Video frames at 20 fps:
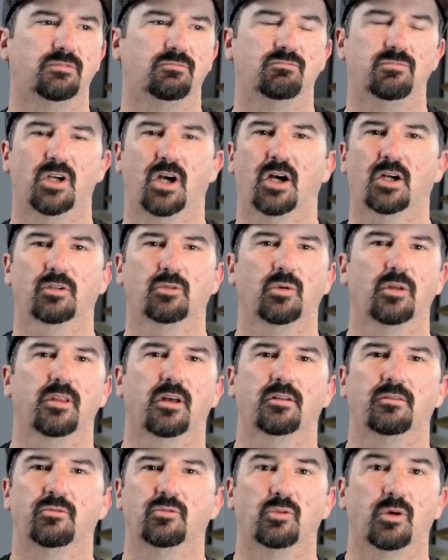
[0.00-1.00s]
talked
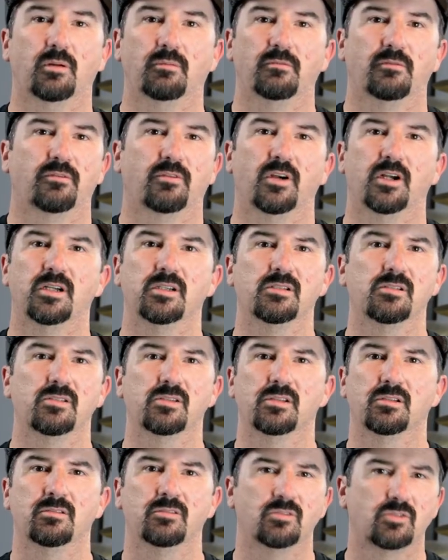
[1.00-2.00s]
with drum friends
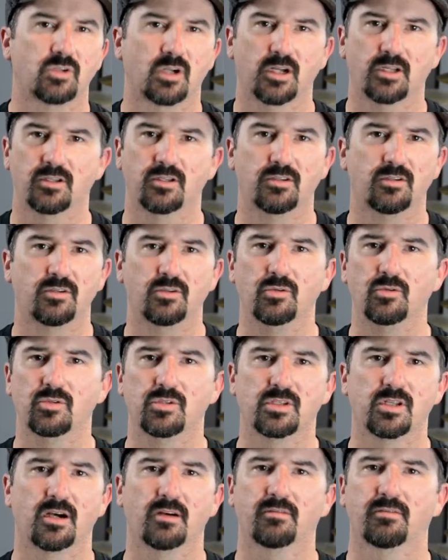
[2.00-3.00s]
and tried to do
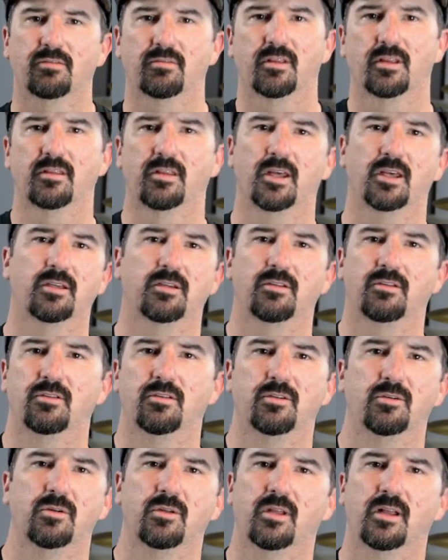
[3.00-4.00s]
stuff that they could
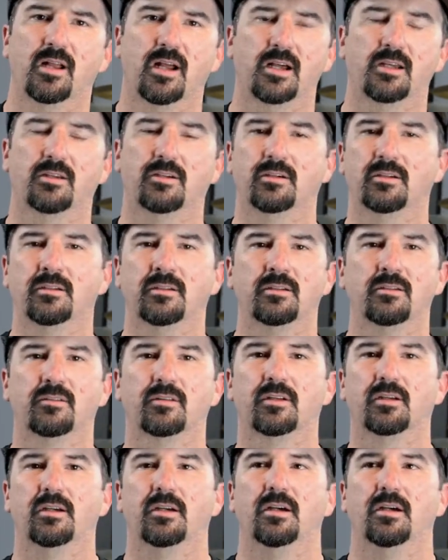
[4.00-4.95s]
do that I couldn't.